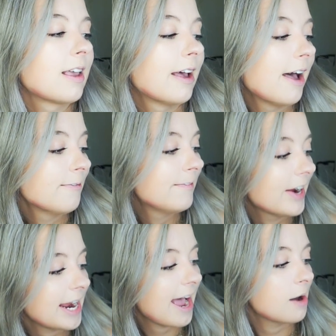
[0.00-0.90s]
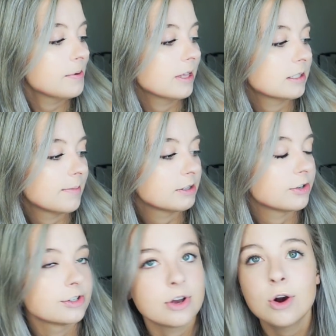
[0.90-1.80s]
very happy the
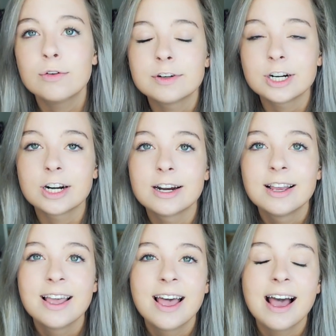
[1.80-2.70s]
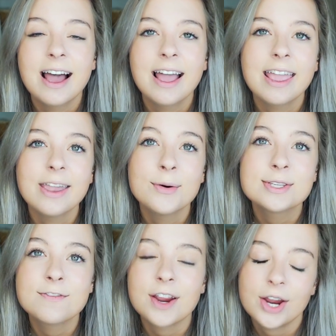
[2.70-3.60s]
semester is over. It
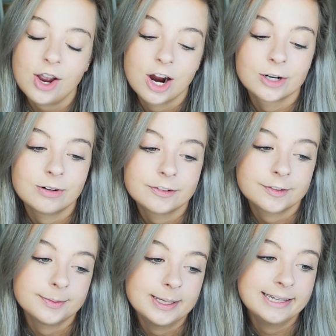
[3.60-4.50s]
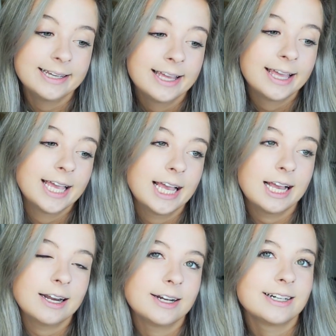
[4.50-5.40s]
was a very hard one for me,
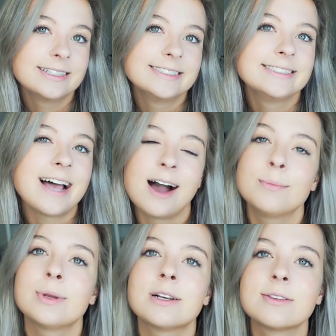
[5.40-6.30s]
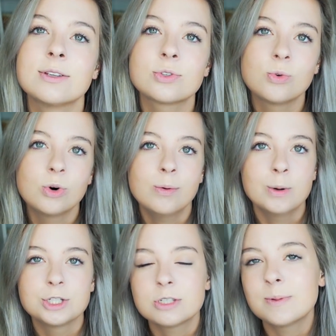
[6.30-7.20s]
not because of the school,
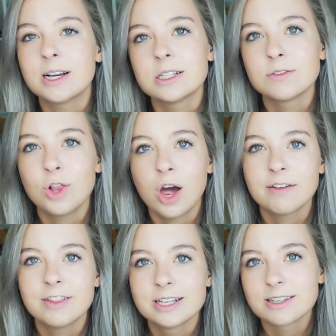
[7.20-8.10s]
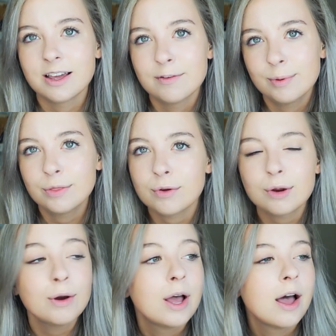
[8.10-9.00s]
but just because of a lot of things that I've been through